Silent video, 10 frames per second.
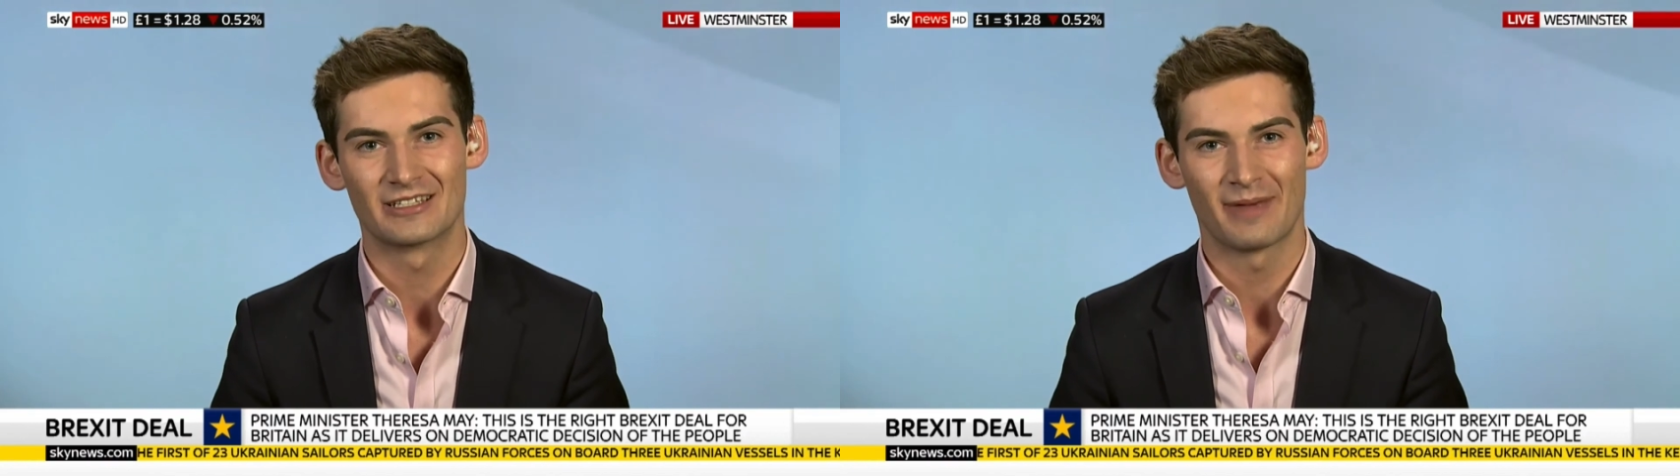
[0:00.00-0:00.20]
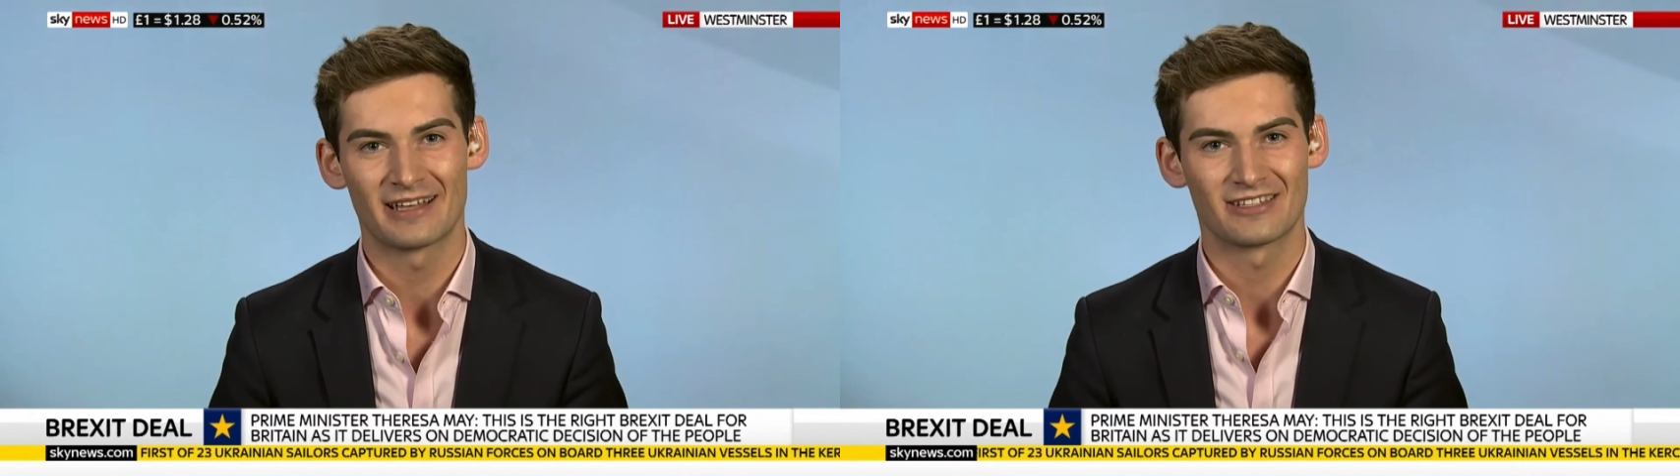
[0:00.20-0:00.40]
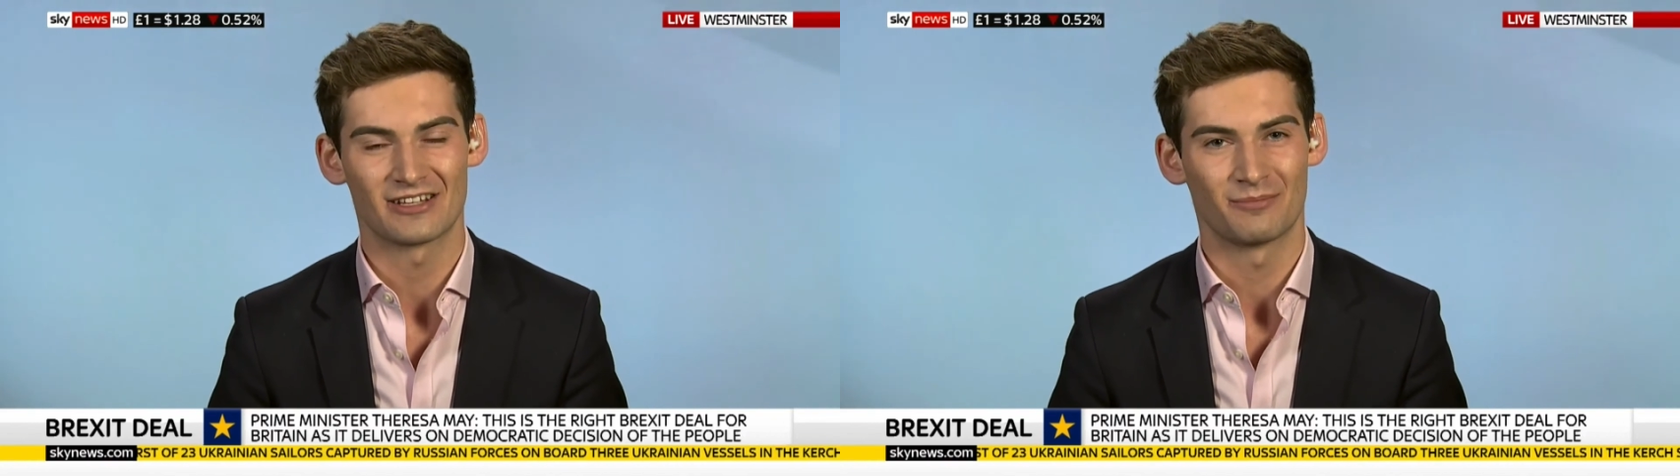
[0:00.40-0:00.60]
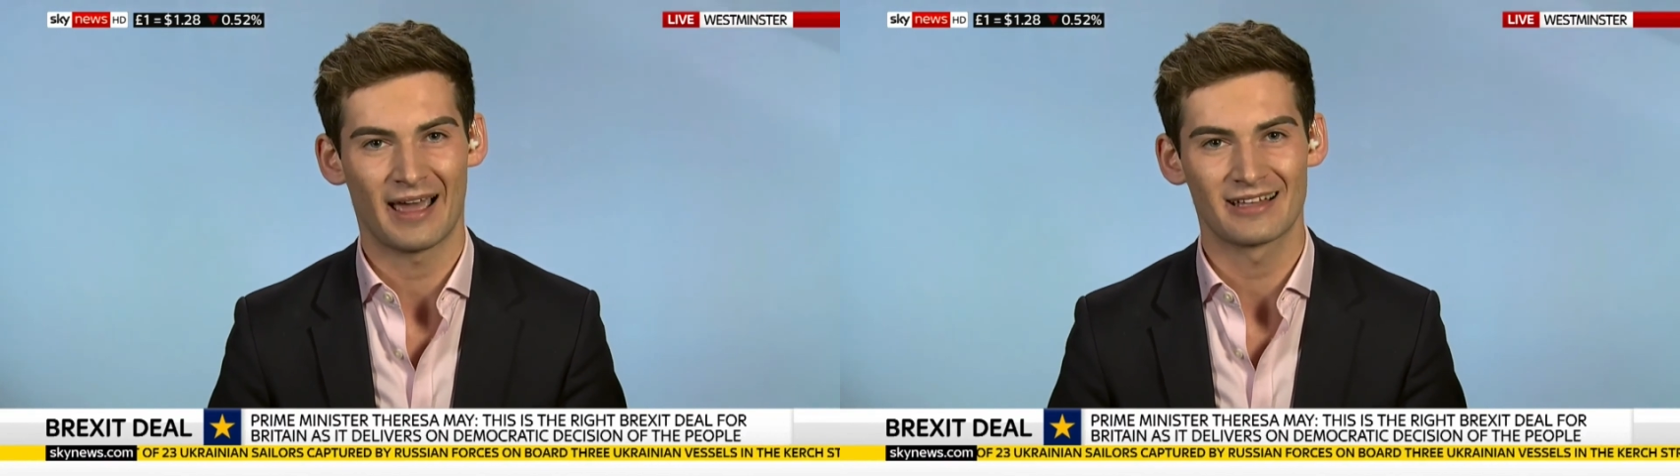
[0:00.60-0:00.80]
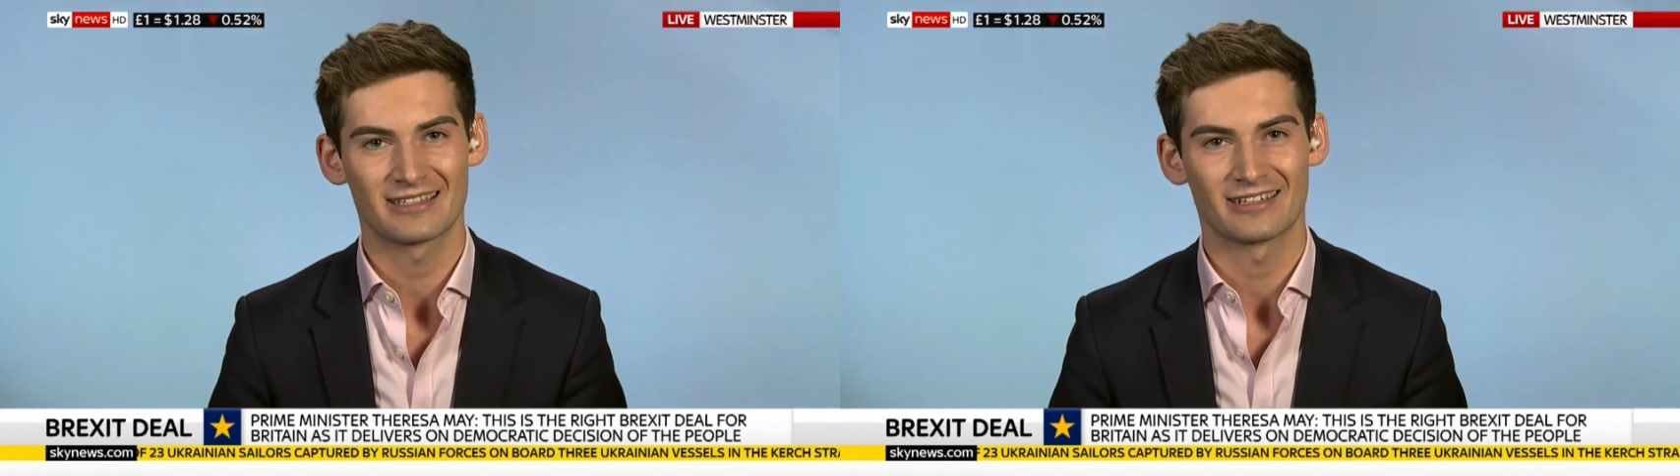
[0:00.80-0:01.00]
is better than a
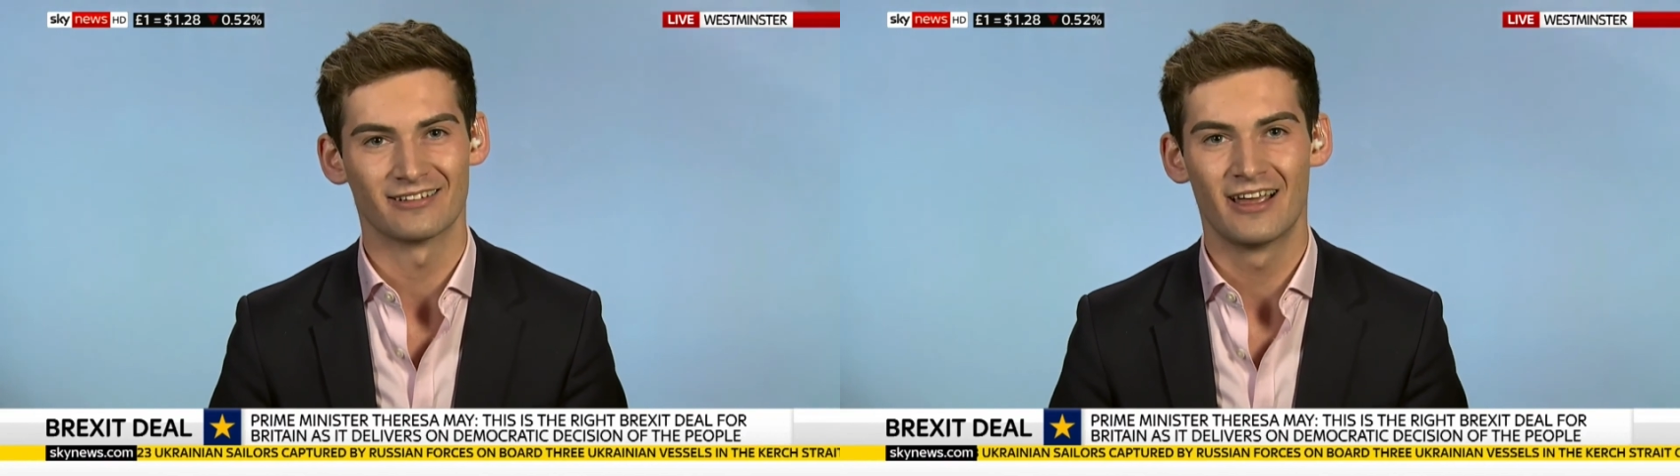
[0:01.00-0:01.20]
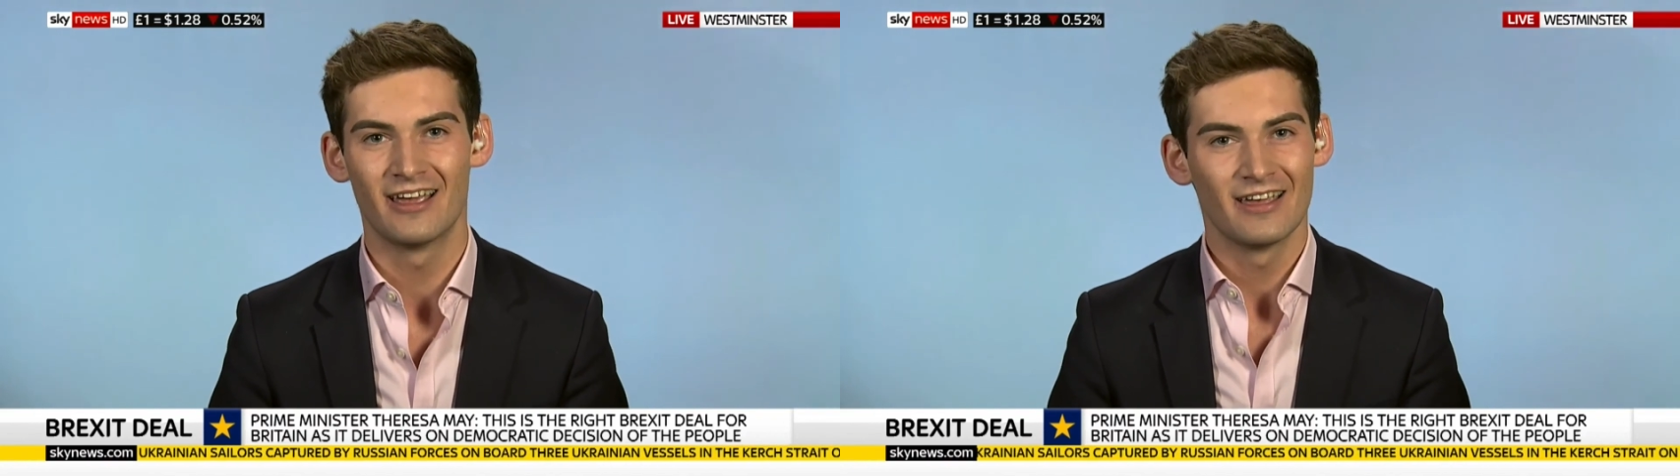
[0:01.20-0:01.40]
bad deal.